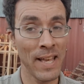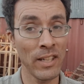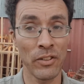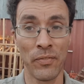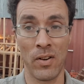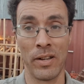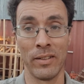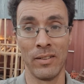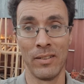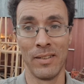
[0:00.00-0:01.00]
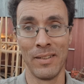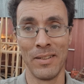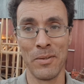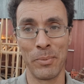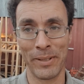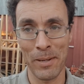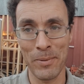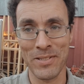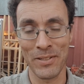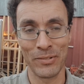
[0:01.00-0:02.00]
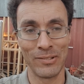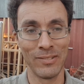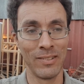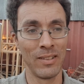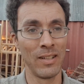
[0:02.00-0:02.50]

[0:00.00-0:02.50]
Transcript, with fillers: that is fine, but keep it civil.